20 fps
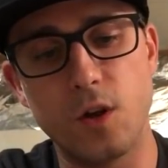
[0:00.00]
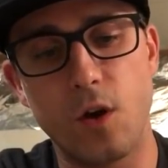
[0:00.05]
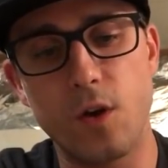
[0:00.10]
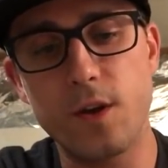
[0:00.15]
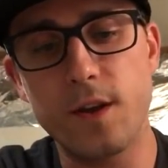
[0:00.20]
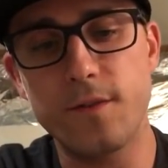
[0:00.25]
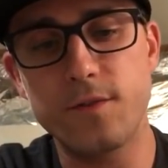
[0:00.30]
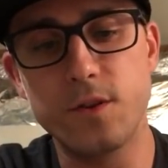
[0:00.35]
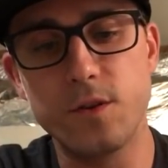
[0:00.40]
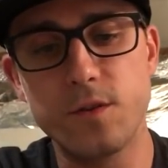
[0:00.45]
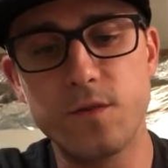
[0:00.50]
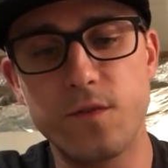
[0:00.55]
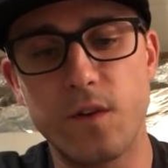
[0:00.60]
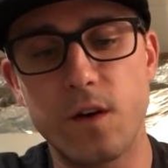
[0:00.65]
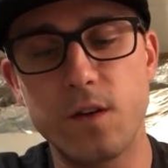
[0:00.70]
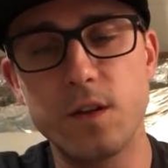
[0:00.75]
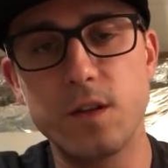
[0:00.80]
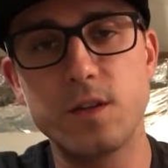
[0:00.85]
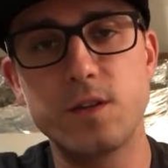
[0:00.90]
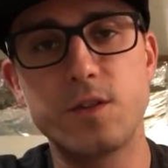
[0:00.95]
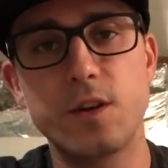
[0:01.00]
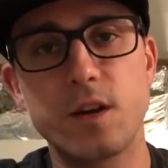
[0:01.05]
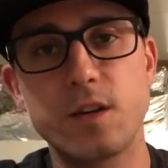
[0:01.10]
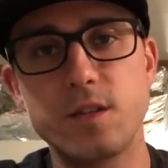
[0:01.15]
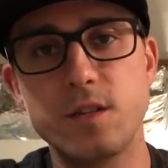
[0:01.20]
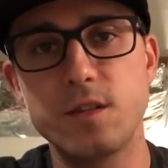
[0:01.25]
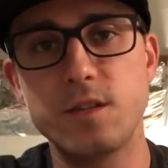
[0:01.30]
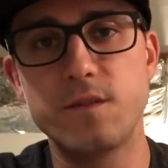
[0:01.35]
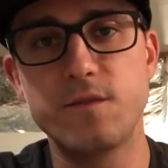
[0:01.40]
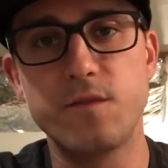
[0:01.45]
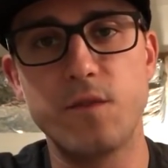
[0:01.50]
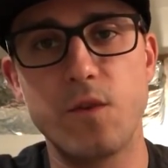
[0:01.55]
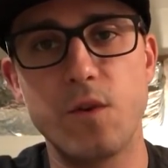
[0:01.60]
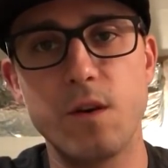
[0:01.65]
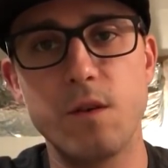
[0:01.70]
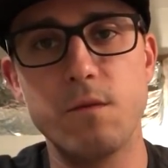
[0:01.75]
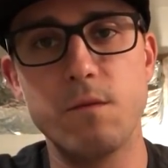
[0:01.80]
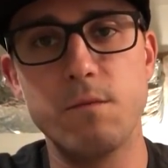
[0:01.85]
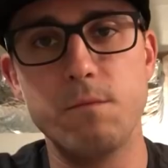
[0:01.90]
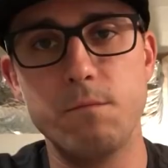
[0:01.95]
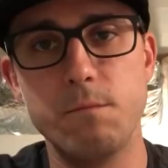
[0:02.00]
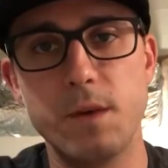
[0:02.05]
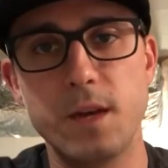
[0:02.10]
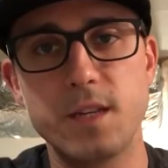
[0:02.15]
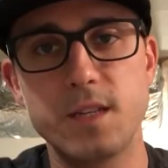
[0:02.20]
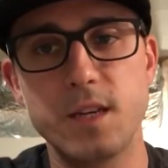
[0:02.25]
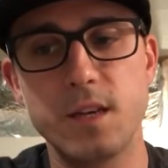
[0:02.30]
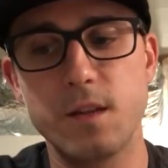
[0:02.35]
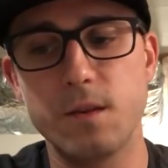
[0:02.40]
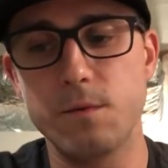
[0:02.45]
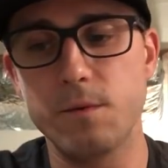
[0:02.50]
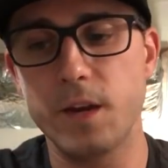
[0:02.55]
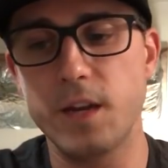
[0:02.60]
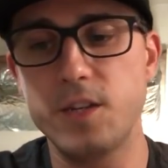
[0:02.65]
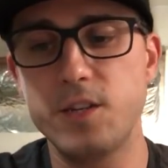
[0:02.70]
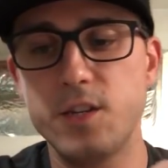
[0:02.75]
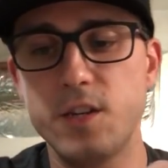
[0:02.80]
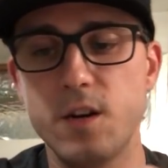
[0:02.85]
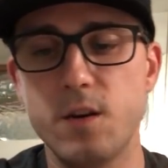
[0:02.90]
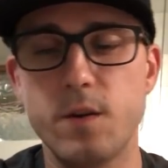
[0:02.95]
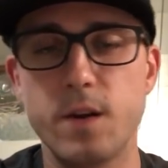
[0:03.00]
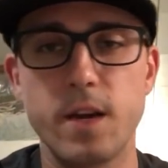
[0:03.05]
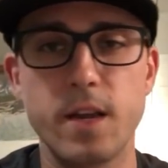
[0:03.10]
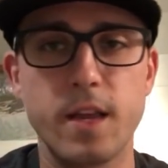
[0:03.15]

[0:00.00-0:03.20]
all you have to do is follow the instructions for mixing the ratio.